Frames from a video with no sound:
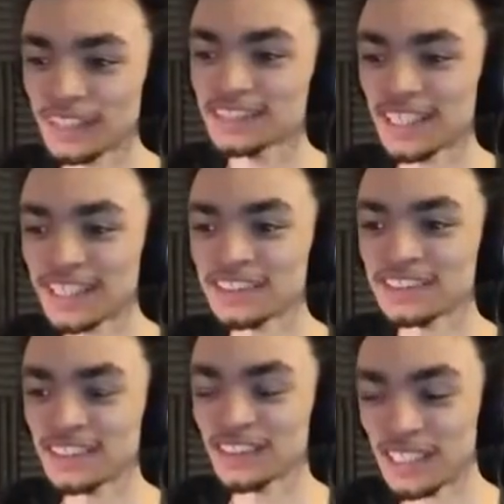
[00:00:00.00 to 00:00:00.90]
this
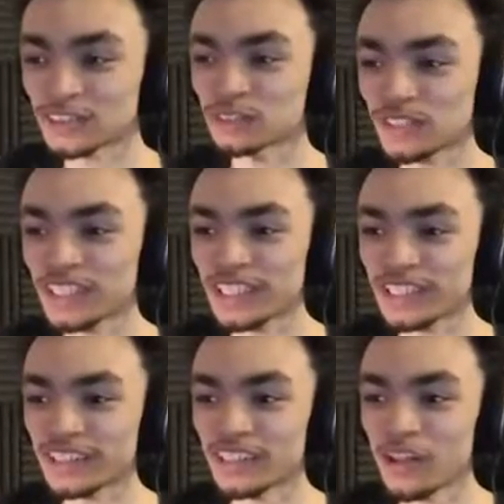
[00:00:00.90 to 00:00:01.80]
is
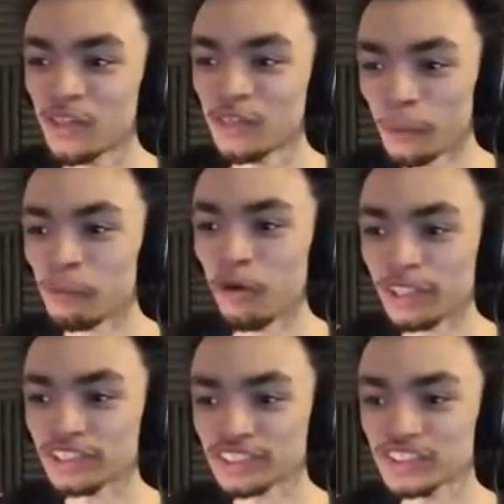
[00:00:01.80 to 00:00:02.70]
literally the, the
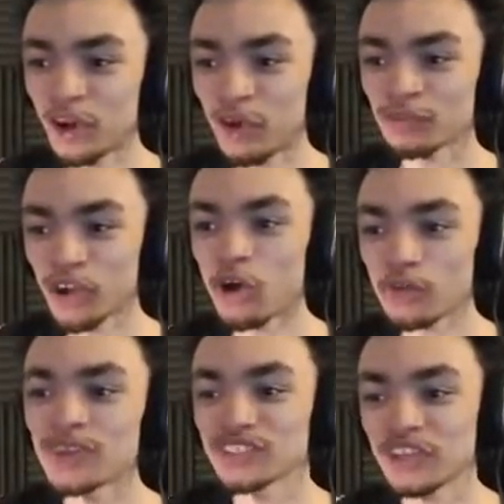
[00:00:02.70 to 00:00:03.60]
point of no
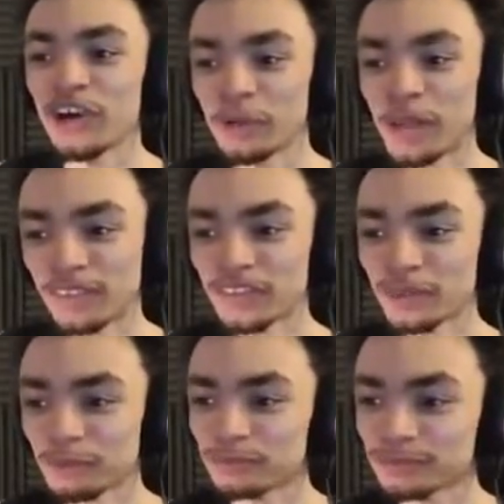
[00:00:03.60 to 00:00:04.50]
return,
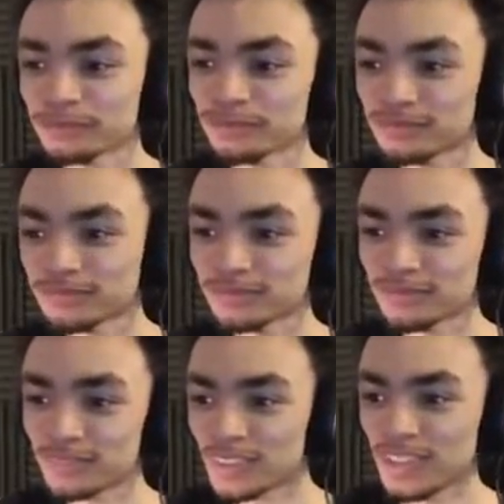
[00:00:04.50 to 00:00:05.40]
Matthew.
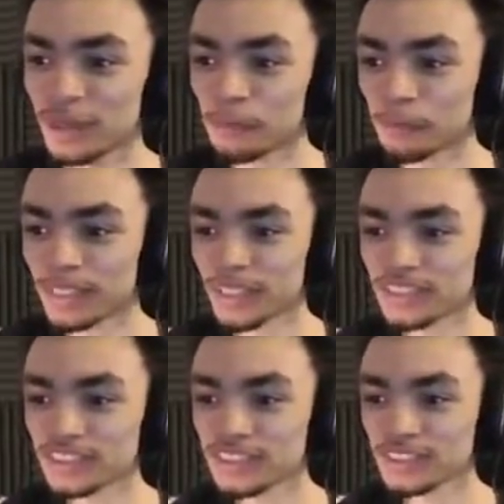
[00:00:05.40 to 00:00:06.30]
Is the point because... of the
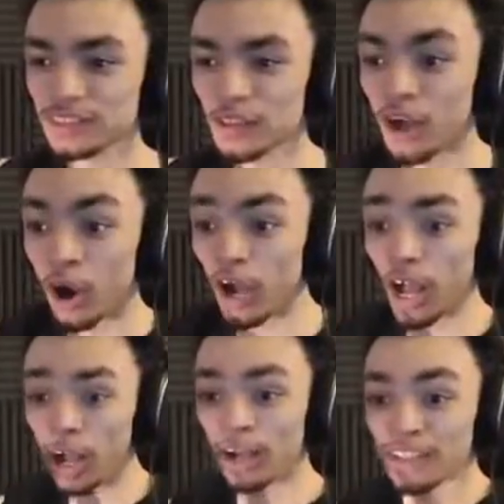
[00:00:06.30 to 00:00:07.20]
Colombian Basin. Ah!
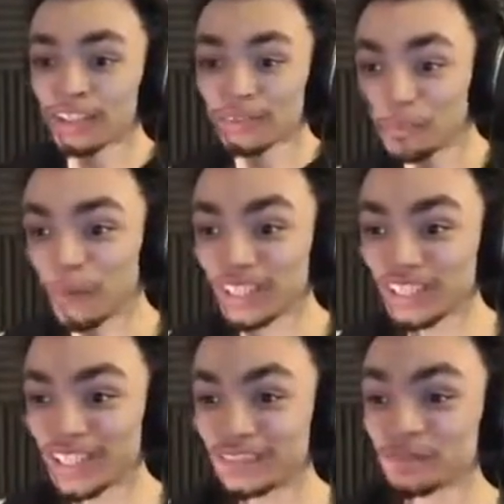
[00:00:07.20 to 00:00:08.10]
Oh!
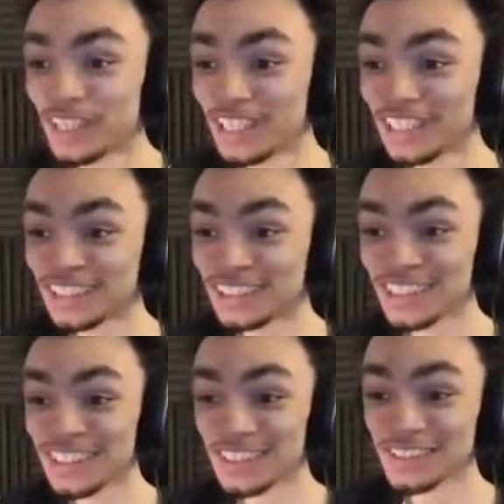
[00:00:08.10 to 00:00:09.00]
Wheelie! we
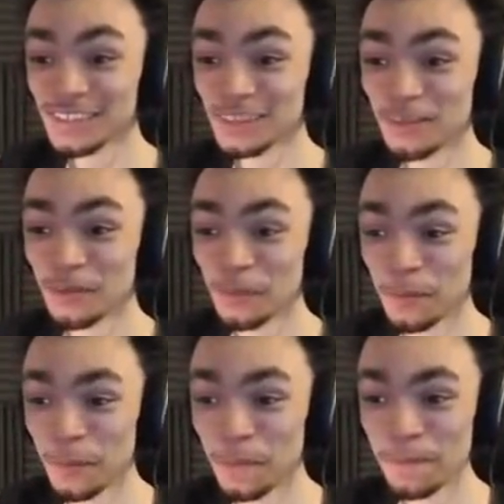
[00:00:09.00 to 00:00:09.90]
both did a wheelie at the
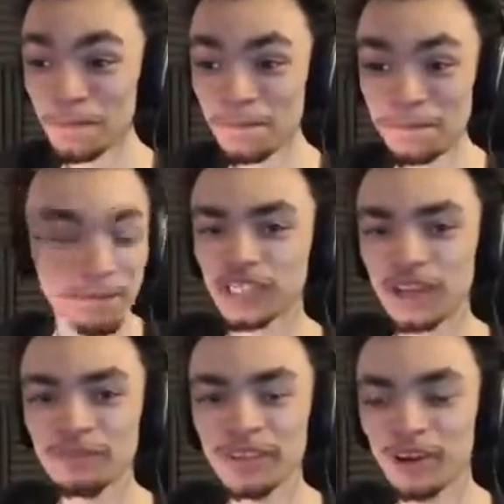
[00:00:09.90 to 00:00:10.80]
same point then.
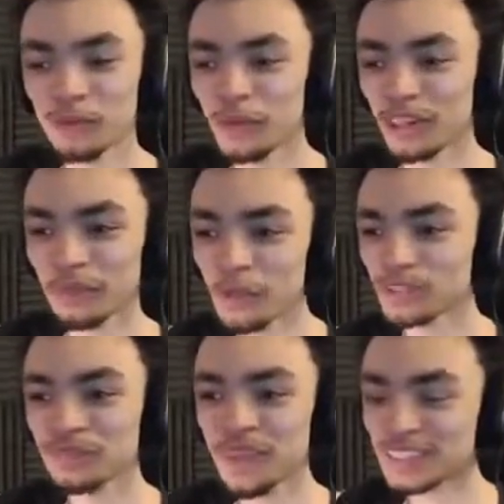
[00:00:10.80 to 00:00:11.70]
Driving on one of the
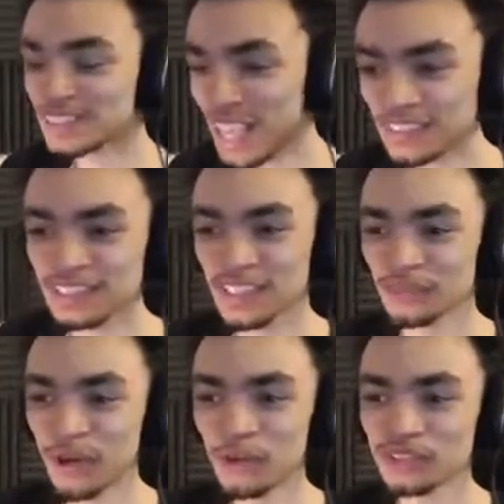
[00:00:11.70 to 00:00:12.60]
most fantastic
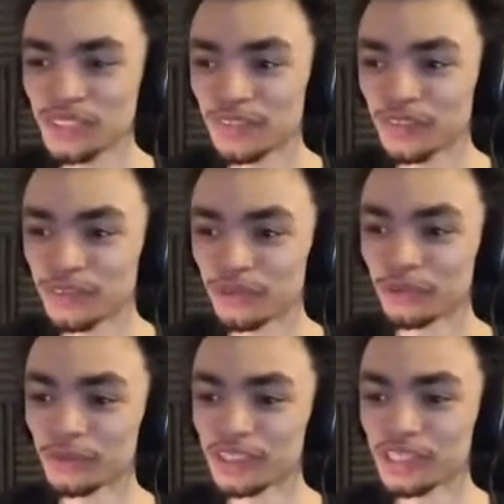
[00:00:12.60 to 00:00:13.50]
roads in the
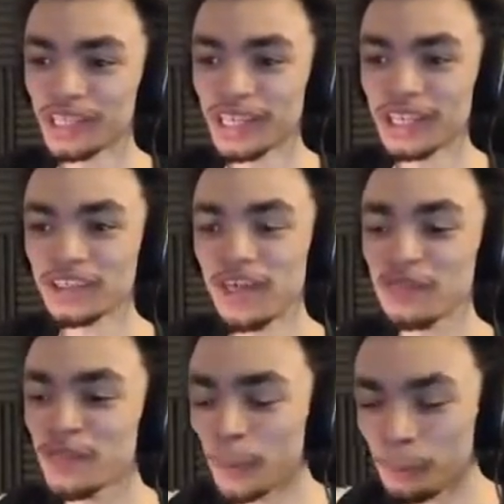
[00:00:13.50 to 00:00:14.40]
crew, in
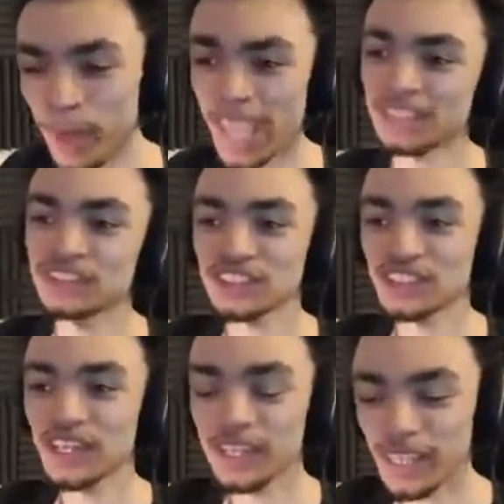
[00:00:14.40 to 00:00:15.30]
the best
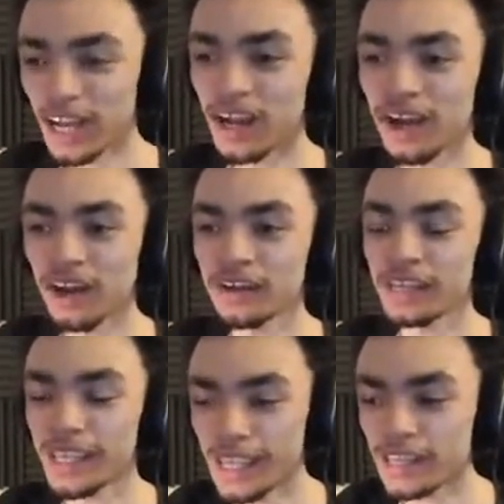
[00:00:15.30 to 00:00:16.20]
car
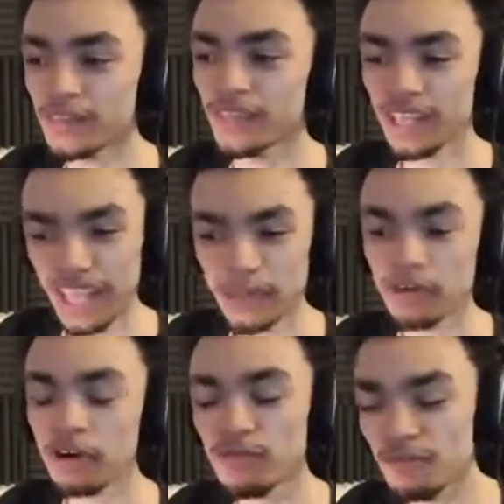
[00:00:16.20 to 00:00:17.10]
in the
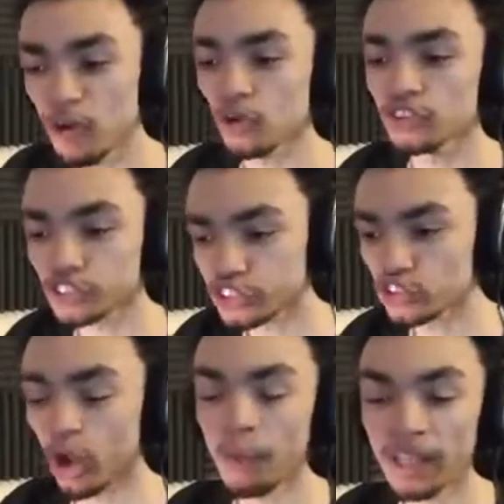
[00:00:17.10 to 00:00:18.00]
game, full
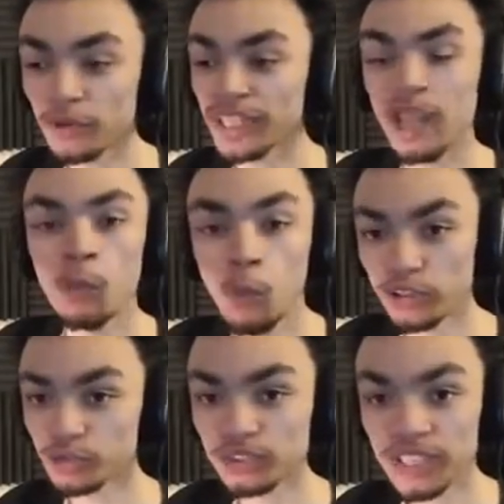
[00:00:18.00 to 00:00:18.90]
stop. I don't care
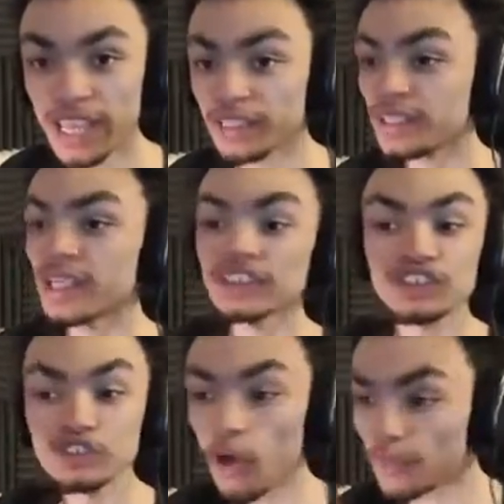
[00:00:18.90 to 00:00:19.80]
what you say,
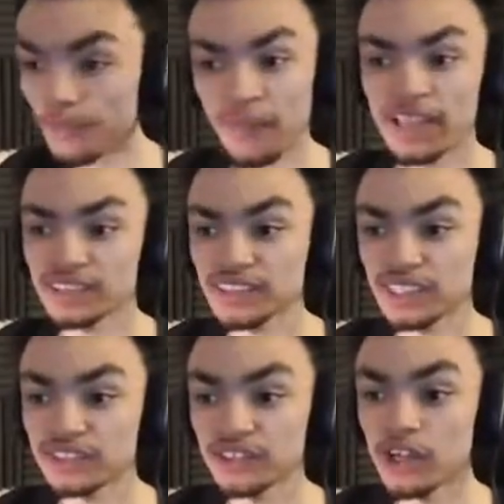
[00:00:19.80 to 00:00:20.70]
it's not the
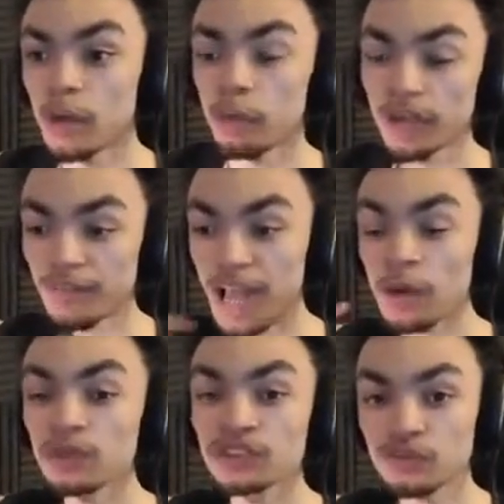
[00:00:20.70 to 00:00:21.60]
fastest, but if
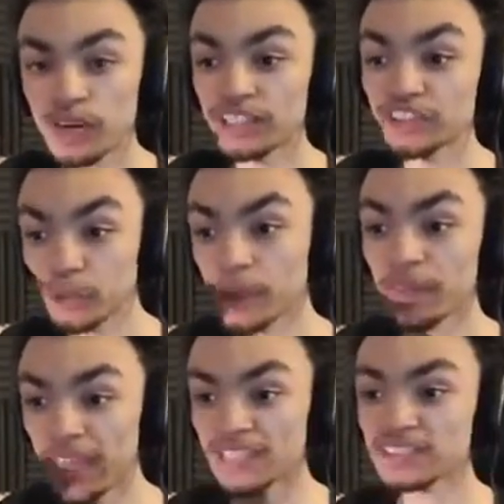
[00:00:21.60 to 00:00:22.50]
I was to race you
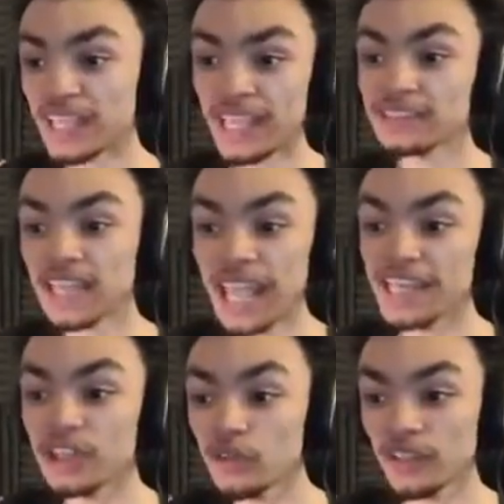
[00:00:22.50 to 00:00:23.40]
in this against
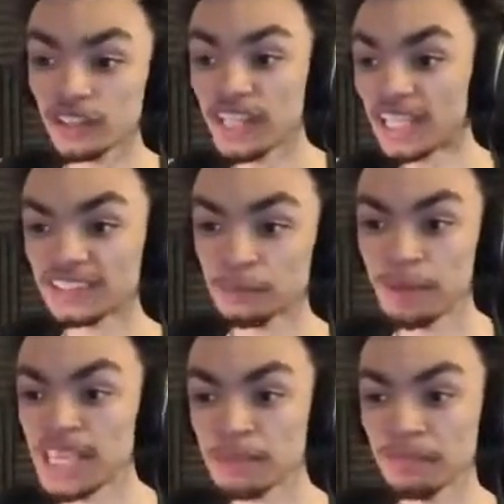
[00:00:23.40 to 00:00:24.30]
any other light
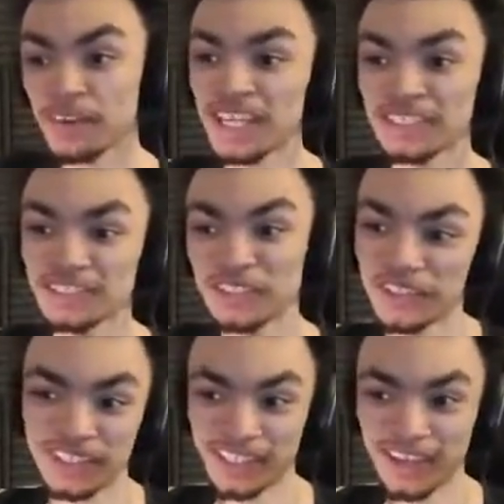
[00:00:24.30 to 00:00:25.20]
baby-fied
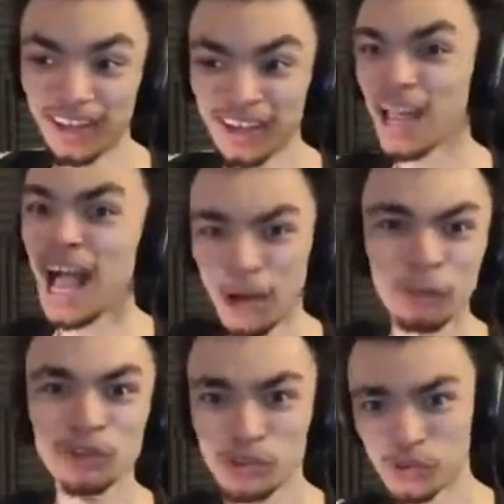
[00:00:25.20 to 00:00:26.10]
circuit car, I
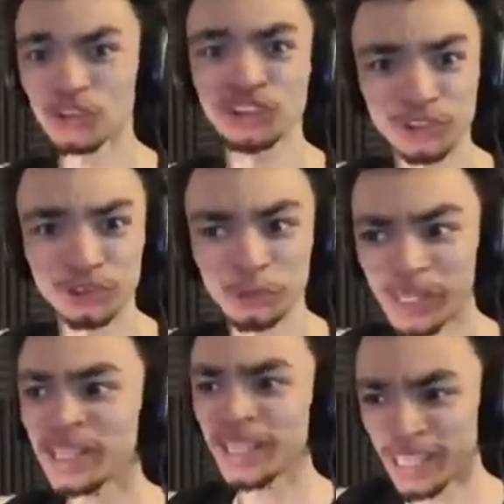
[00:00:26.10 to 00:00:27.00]
would crush you
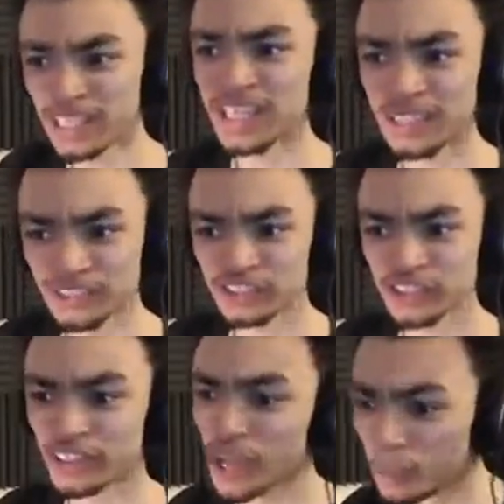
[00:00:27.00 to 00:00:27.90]
in an
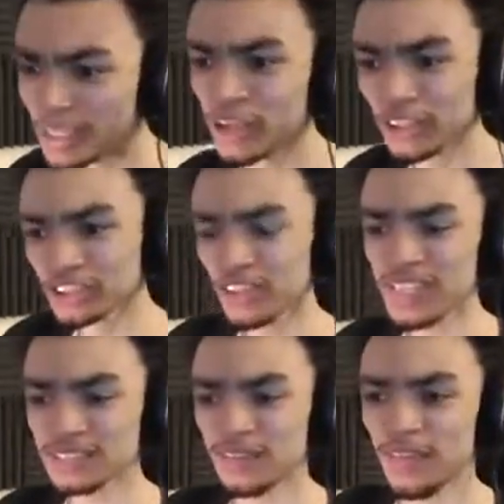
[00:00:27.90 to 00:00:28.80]
instant because
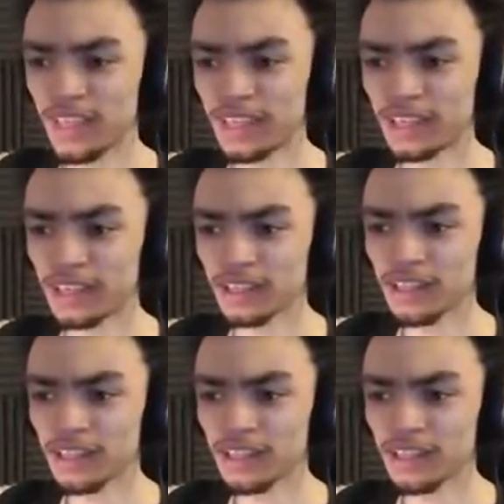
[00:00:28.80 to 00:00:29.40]
this thing